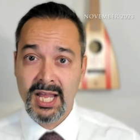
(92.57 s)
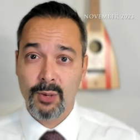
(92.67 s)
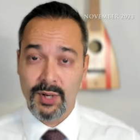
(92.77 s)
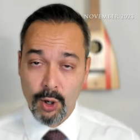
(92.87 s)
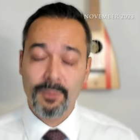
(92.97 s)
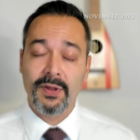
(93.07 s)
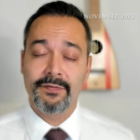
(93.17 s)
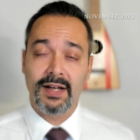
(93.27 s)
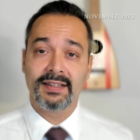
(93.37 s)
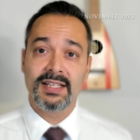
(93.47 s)
We hope you
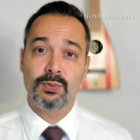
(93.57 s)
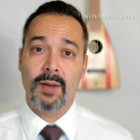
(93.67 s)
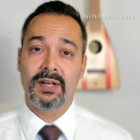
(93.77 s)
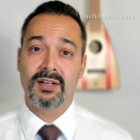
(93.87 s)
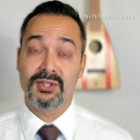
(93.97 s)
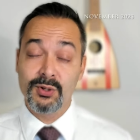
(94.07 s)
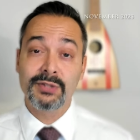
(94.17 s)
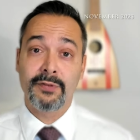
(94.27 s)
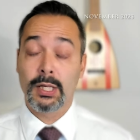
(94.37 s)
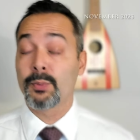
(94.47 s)
find these webinars
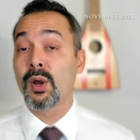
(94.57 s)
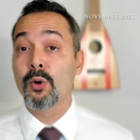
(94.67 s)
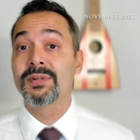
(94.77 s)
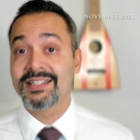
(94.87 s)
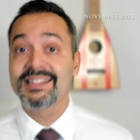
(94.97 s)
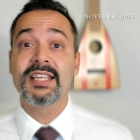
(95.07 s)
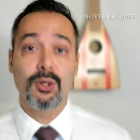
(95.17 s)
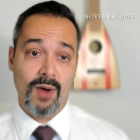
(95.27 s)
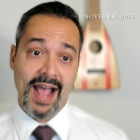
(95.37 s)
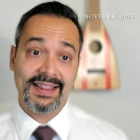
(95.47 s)
useful, and we hope to see
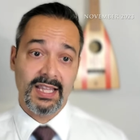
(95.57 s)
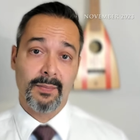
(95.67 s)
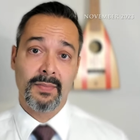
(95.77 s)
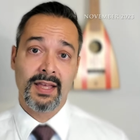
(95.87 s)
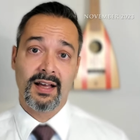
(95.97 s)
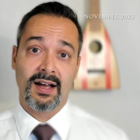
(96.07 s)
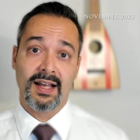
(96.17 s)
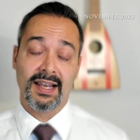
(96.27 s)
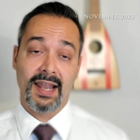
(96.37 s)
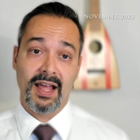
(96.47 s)
you at them uh,
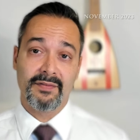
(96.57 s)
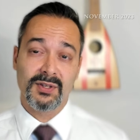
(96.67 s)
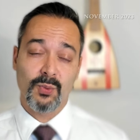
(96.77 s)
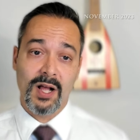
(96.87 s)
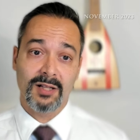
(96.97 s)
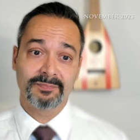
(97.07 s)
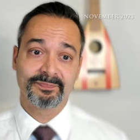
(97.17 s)
live as well.